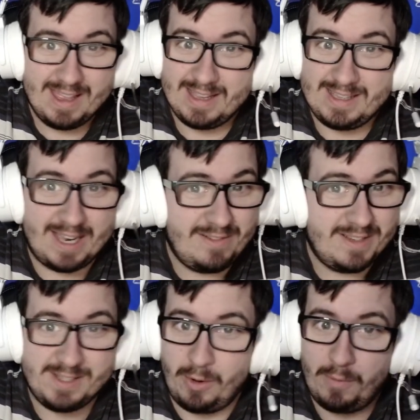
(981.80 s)
There
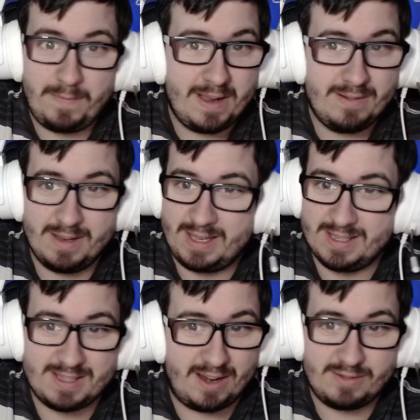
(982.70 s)
is no fear in
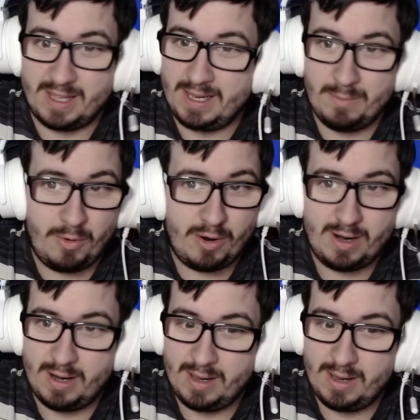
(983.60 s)
his heart anymore.